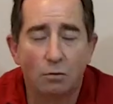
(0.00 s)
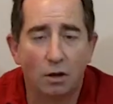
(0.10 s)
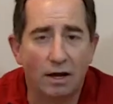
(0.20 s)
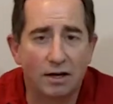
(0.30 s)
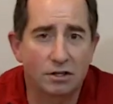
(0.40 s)

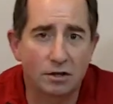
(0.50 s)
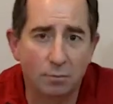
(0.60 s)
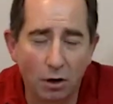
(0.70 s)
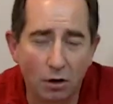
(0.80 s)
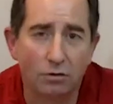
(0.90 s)
Well, actually,
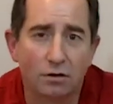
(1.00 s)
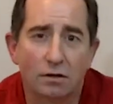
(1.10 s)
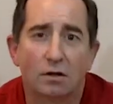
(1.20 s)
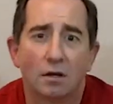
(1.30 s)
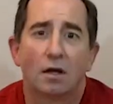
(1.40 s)
both.
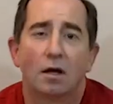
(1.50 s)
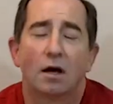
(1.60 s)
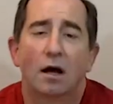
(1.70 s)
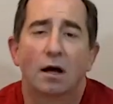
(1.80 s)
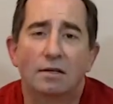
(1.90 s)

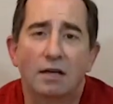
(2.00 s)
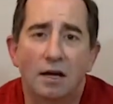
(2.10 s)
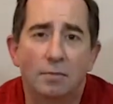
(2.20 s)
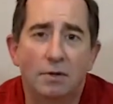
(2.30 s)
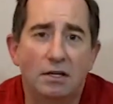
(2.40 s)
Uh,
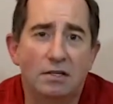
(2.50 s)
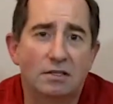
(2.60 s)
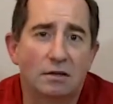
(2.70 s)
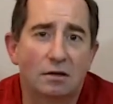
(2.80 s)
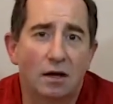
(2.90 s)

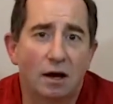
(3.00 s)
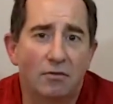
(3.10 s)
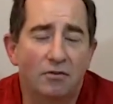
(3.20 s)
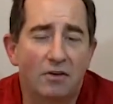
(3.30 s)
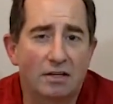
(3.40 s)
diabetes
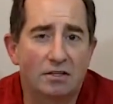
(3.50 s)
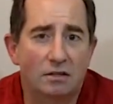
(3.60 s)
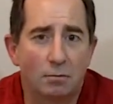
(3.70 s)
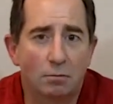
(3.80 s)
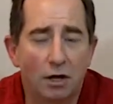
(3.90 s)
affects
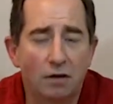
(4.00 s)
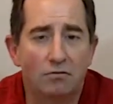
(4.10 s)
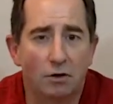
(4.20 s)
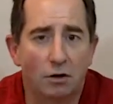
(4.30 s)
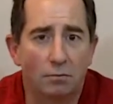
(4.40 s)
the blood
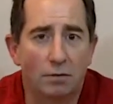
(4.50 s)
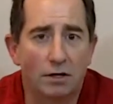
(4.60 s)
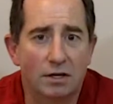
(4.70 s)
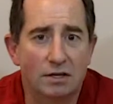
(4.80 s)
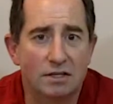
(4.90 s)
flow
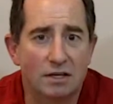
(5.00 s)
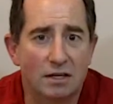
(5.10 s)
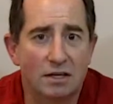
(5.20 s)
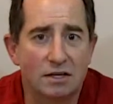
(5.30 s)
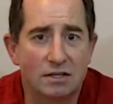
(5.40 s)
because
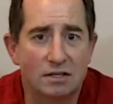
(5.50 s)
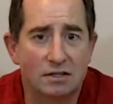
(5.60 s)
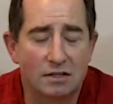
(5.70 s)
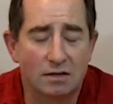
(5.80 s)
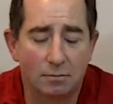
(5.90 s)
it
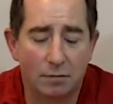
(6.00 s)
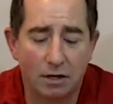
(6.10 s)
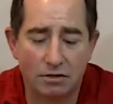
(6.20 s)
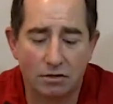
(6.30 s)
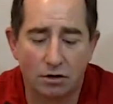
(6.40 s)
doesn't
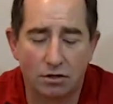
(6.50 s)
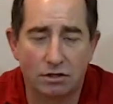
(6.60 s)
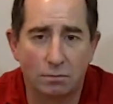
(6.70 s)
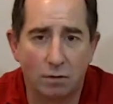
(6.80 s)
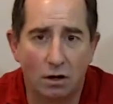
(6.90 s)
because there are
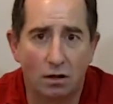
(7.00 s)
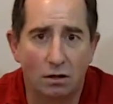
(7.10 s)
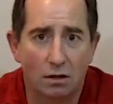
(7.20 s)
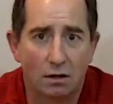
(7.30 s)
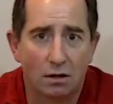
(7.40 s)

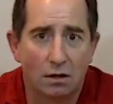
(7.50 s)
small